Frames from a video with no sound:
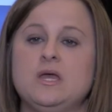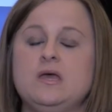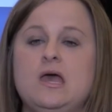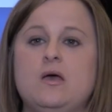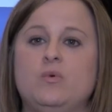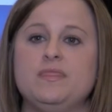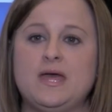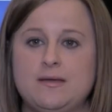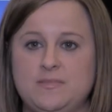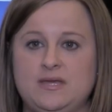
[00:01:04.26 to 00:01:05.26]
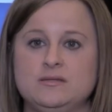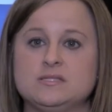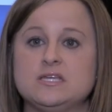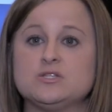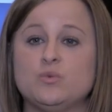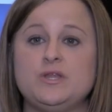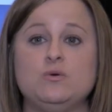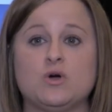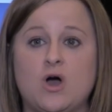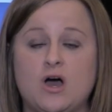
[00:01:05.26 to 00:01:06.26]
And what that means is when you
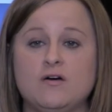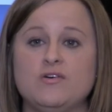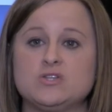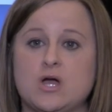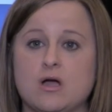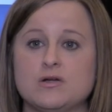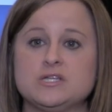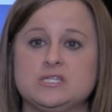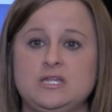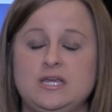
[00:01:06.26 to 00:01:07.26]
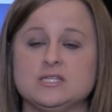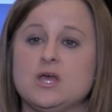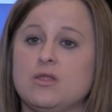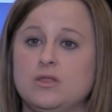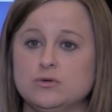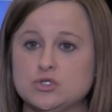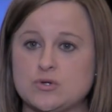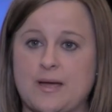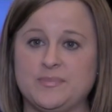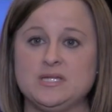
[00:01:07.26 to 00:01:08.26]
cough, talk, or sneeze, those
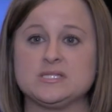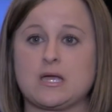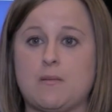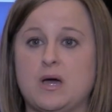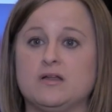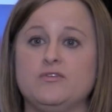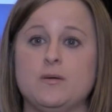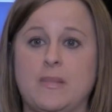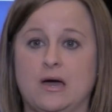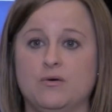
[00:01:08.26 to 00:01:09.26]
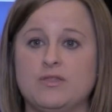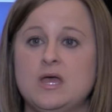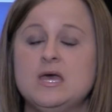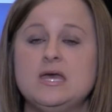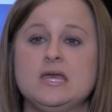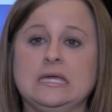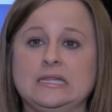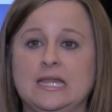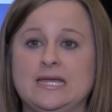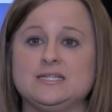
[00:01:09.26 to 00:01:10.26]
droplets come out of your mouth and can
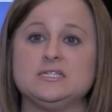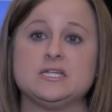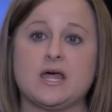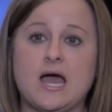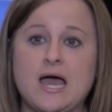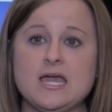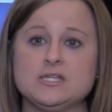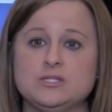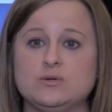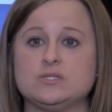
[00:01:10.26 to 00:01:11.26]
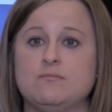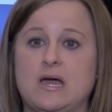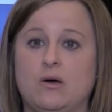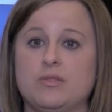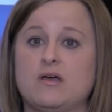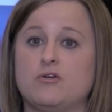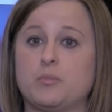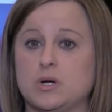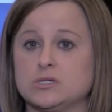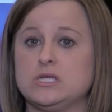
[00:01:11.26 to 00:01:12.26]
land into the eyes, nose, and mouth of a
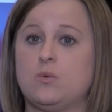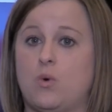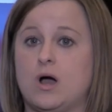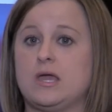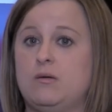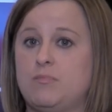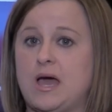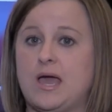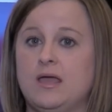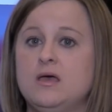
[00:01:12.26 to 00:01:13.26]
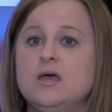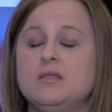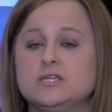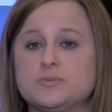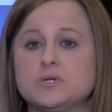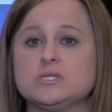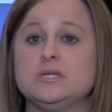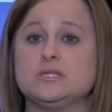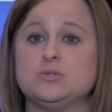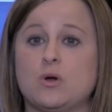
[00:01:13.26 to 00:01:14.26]
person walking by. This person
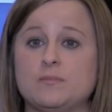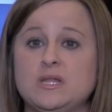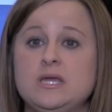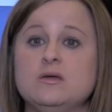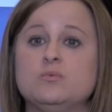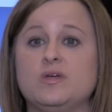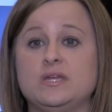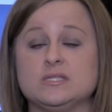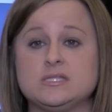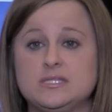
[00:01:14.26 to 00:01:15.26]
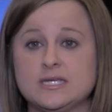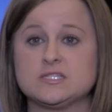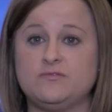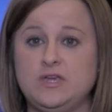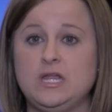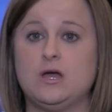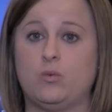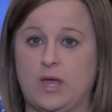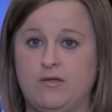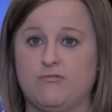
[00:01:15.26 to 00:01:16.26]
is normally within 6 feet
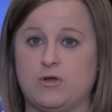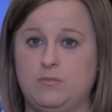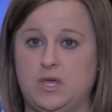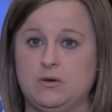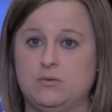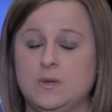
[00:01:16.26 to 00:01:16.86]
away from you.